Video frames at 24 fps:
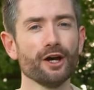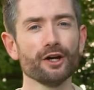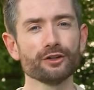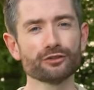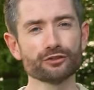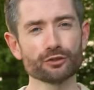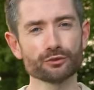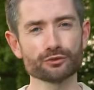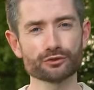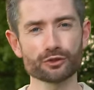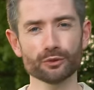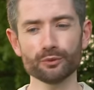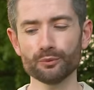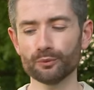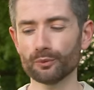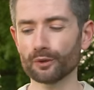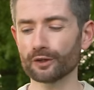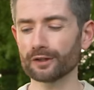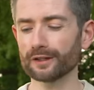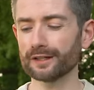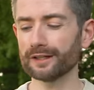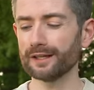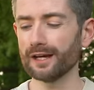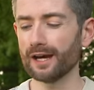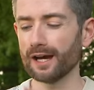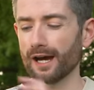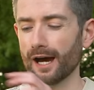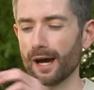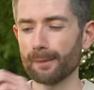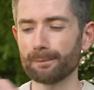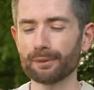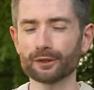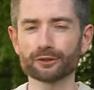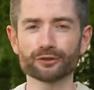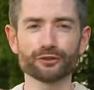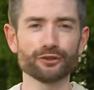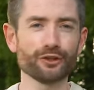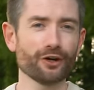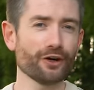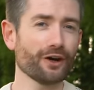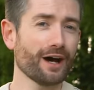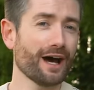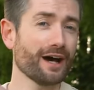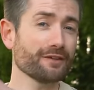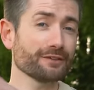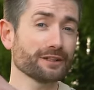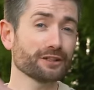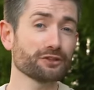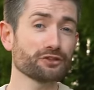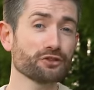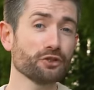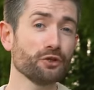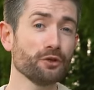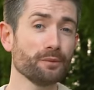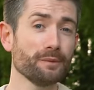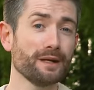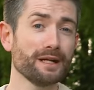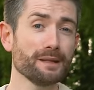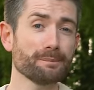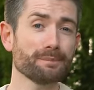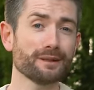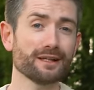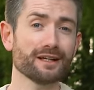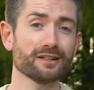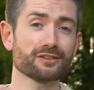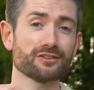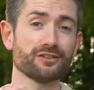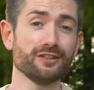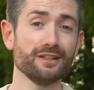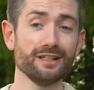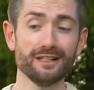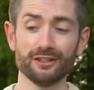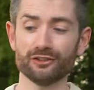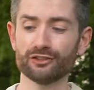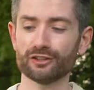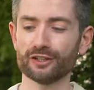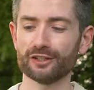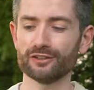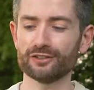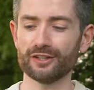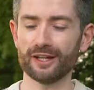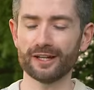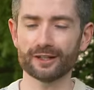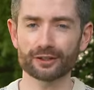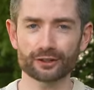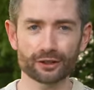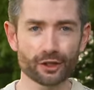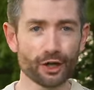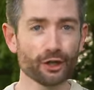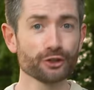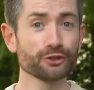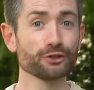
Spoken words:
So don't worry about not having too many plants in each container.